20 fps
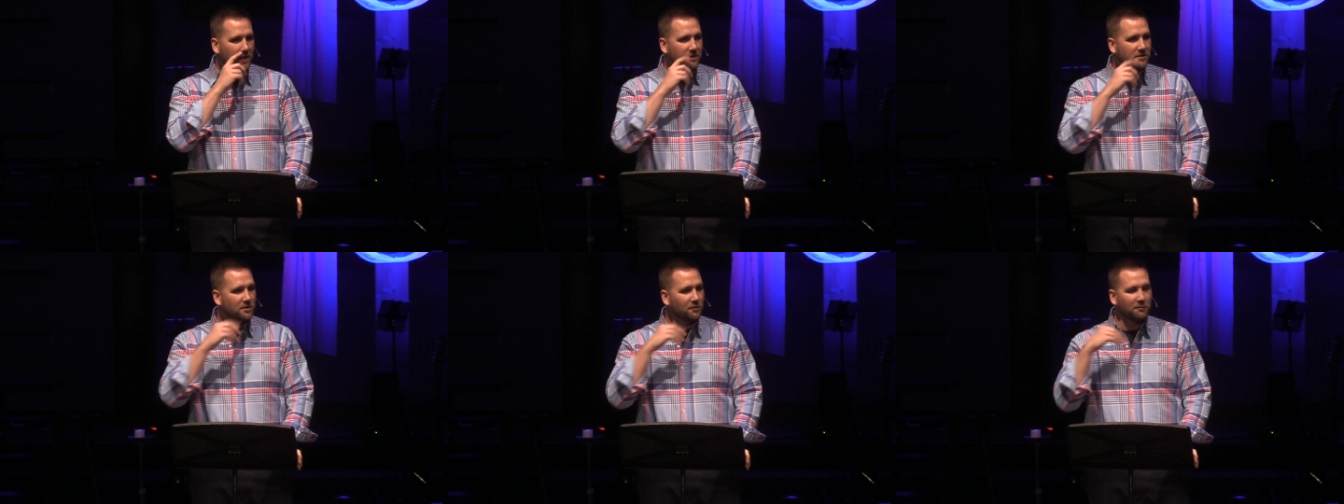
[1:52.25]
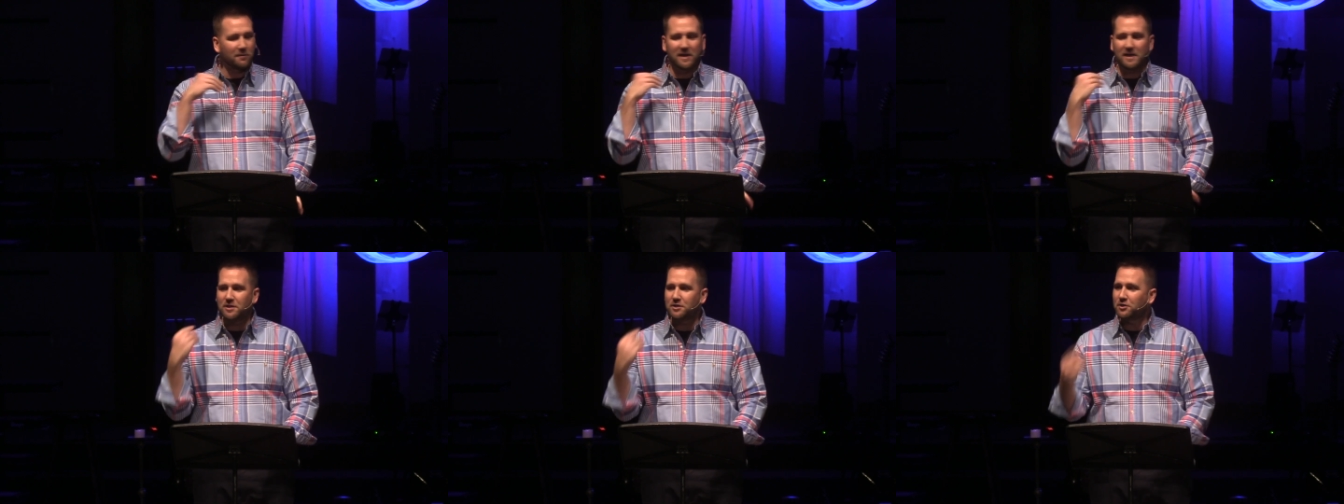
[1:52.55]
to
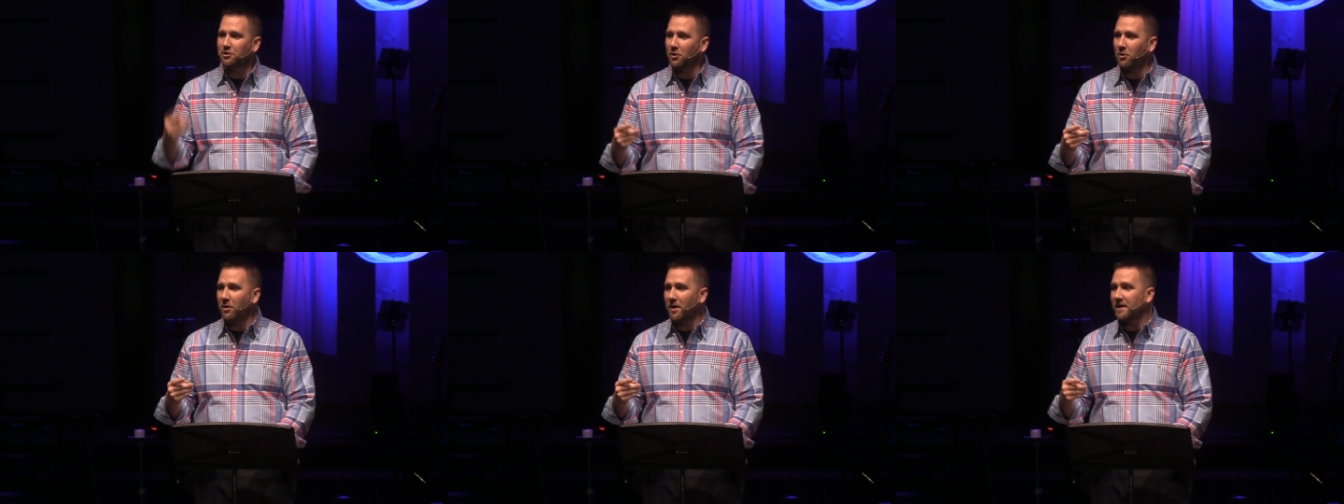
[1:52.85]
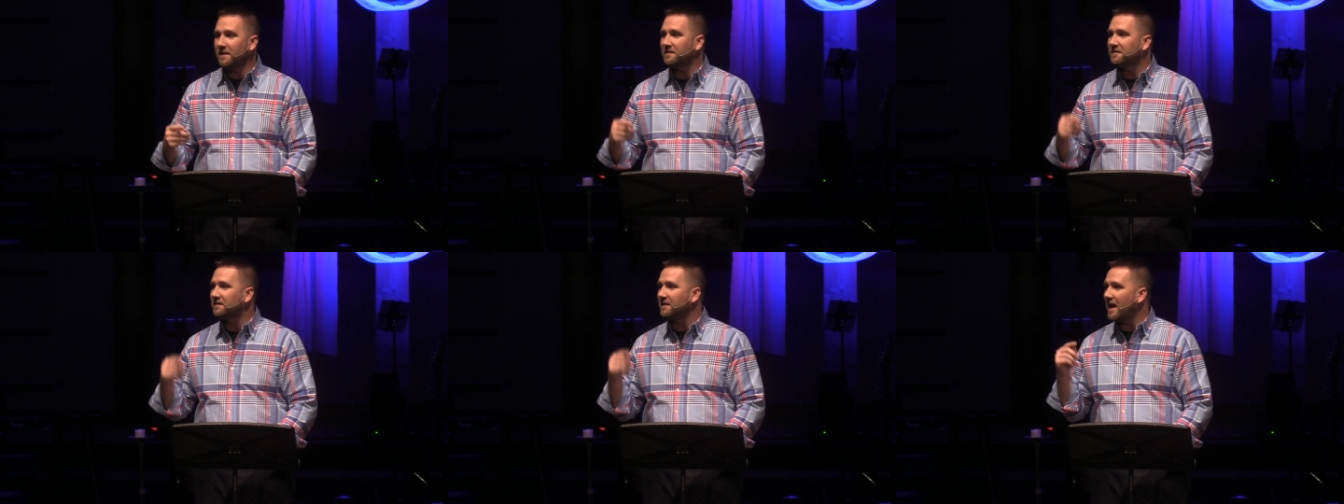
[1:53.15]

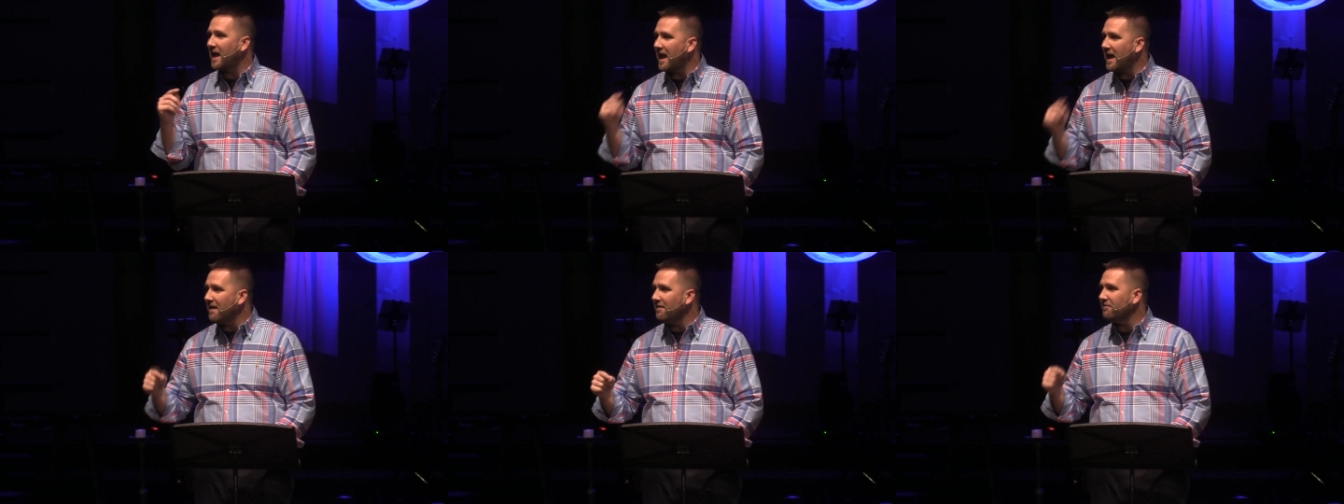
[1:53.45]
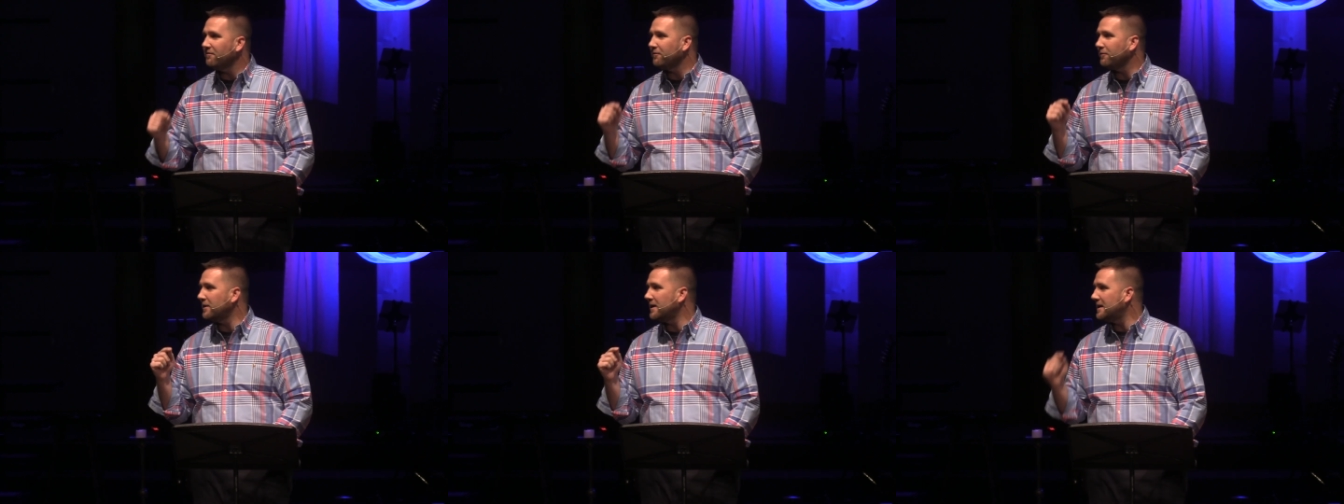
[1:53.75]
rejoice
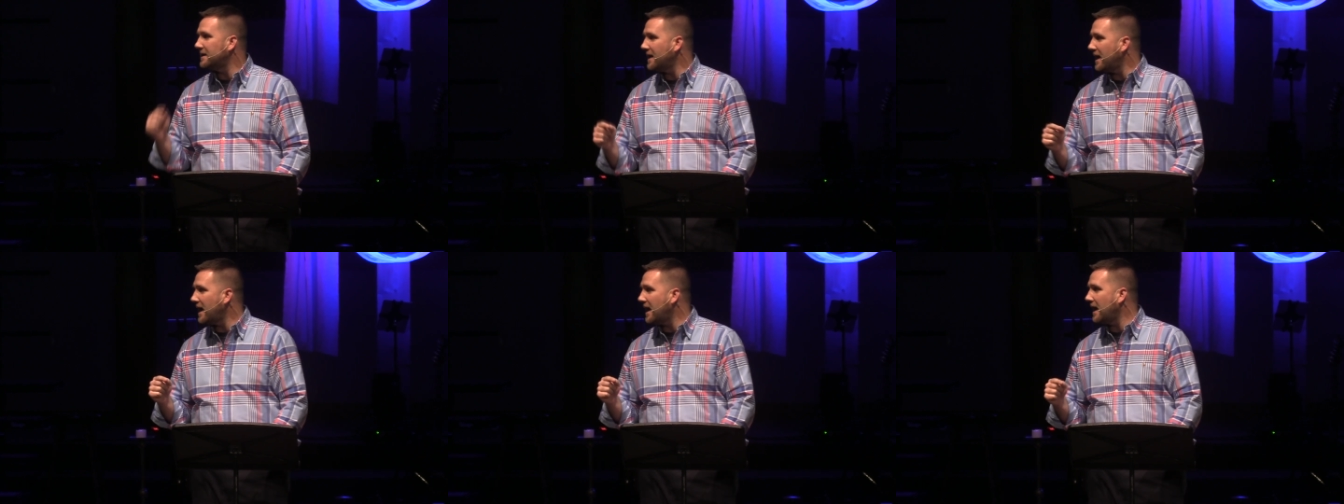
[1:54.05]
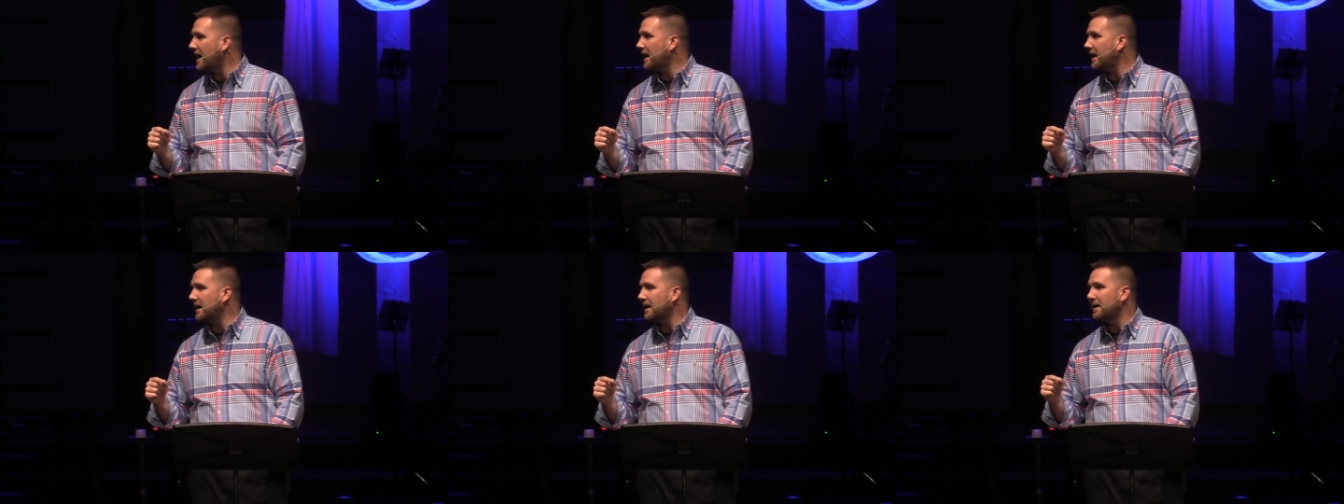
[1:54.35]
every
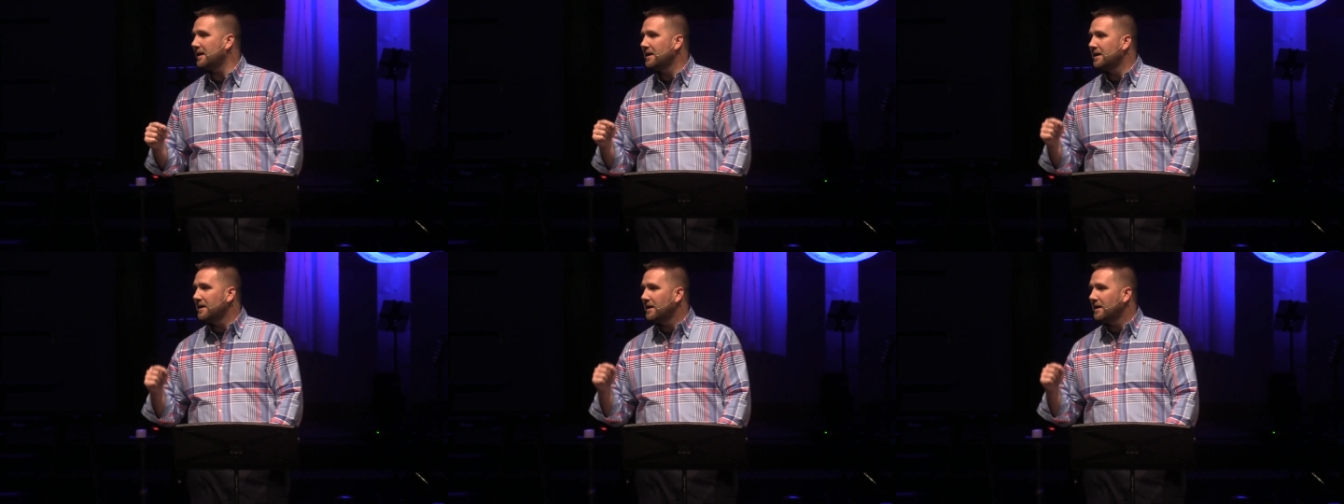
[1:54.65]
day